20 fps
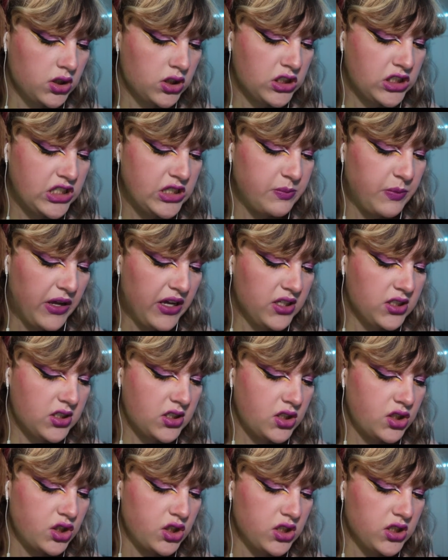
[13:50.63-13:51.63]
Space
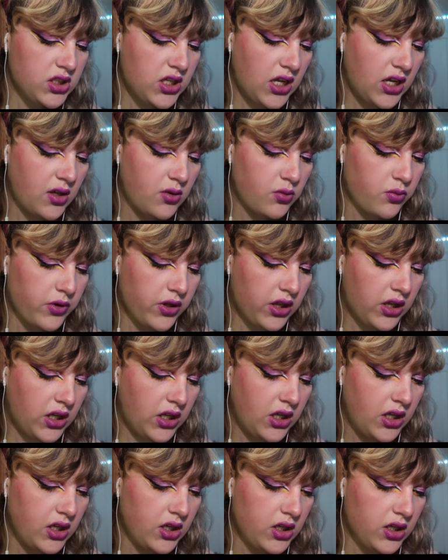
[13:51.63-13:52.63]
is just like
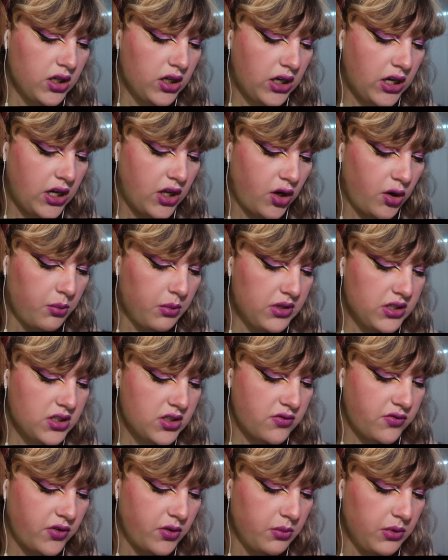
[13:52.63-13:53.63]
really hit or
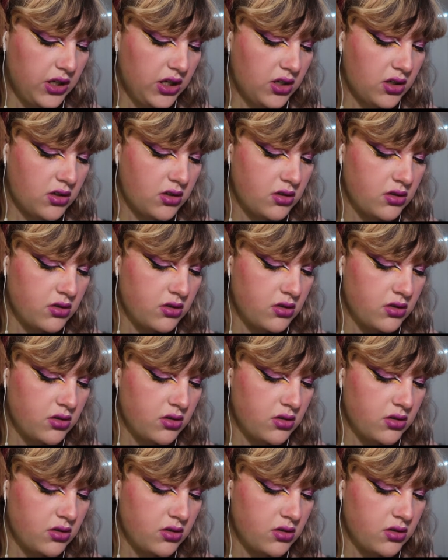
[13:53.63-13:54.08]
miss for me.